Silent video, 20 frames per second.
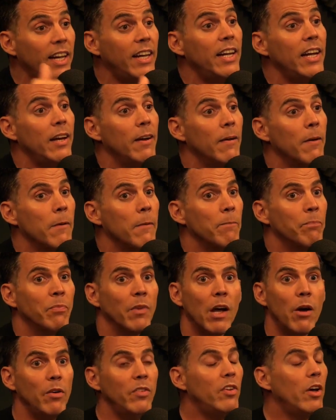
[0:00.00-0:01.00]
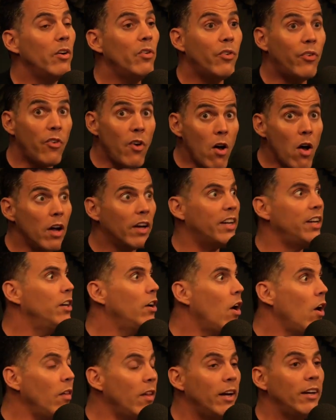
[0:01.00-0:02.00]
again. I was like, fuck,
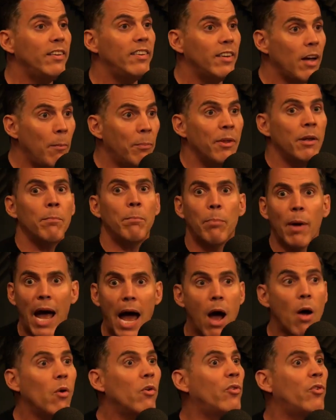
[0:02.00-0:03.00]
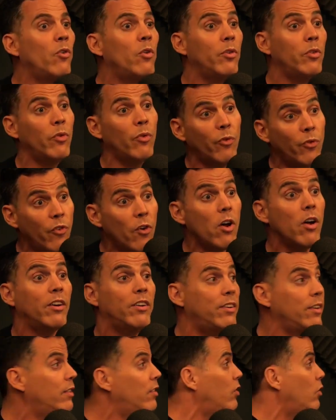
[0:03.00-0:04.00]
something powerful as fuck
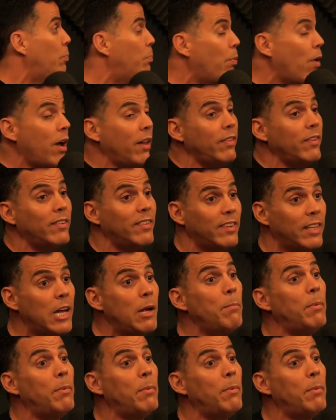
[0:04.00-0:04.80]
just spun this thing.